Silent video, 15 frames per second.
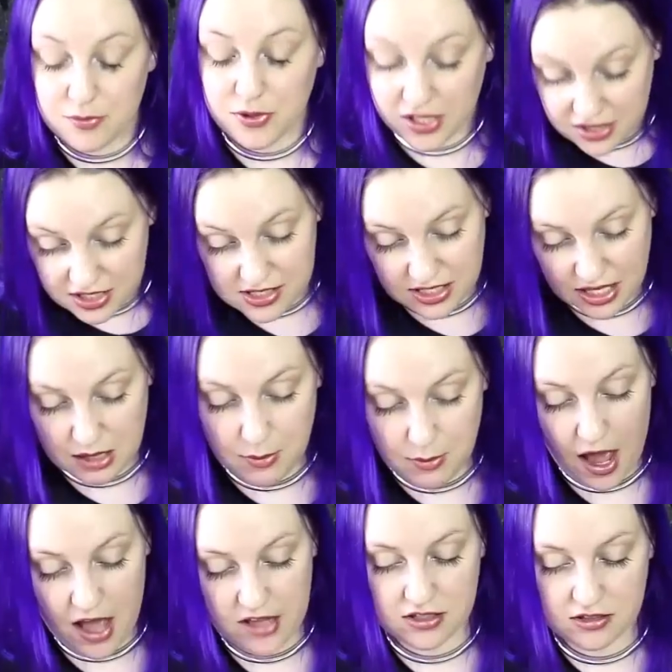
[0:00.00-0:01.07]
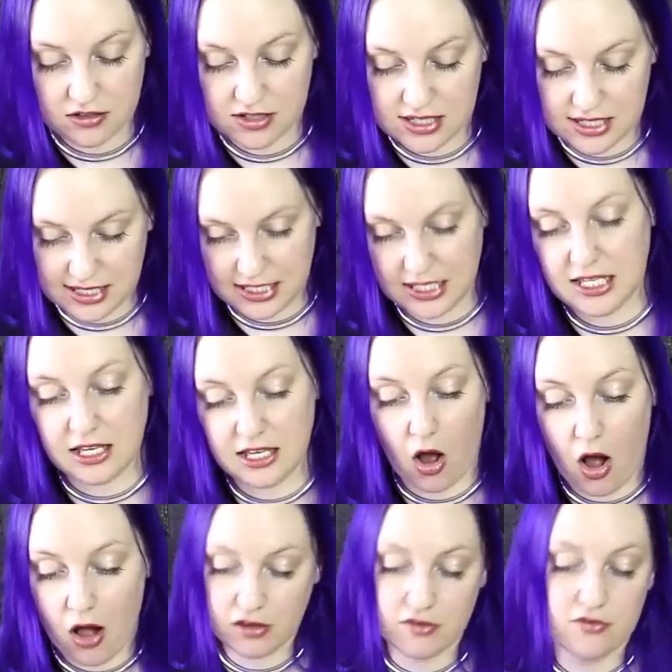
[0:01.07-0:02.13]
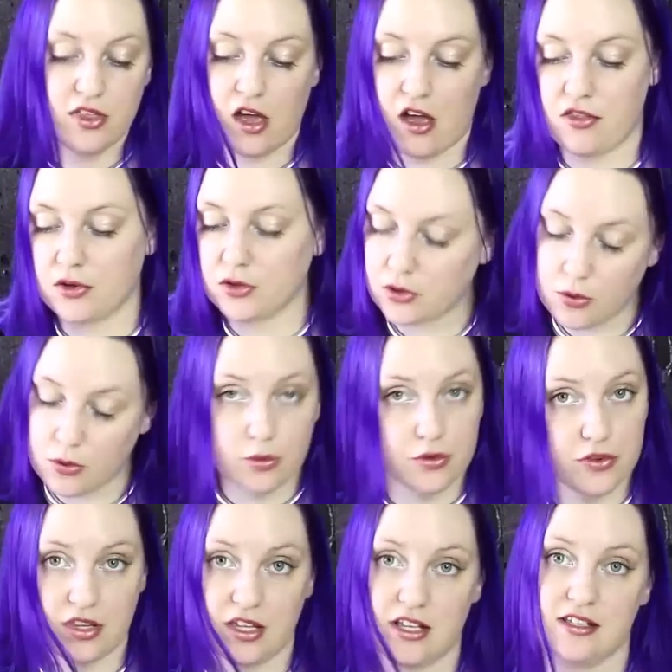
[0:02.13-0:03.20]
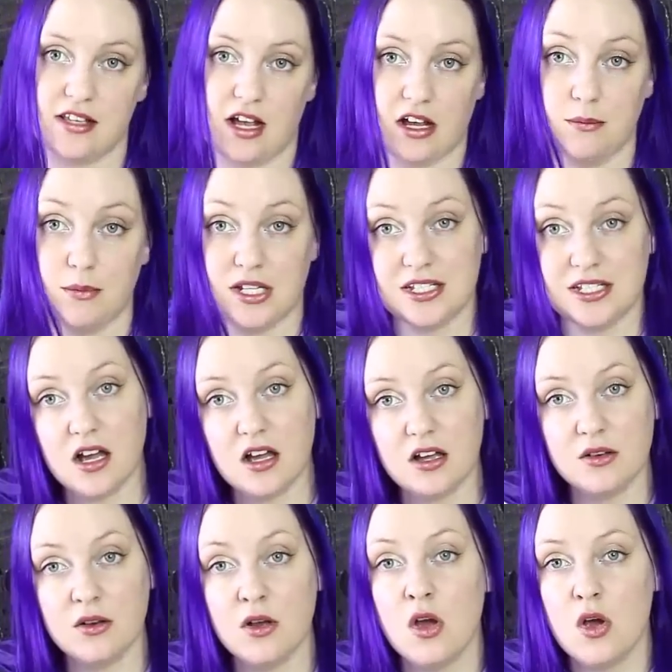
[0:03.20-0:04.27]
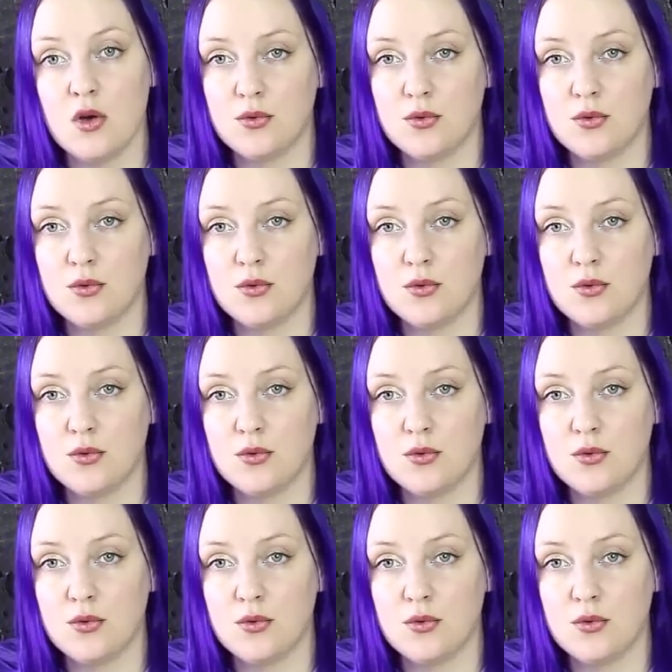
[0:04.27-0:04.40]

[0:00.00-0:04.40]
play this game and see all of the other cool things that can be done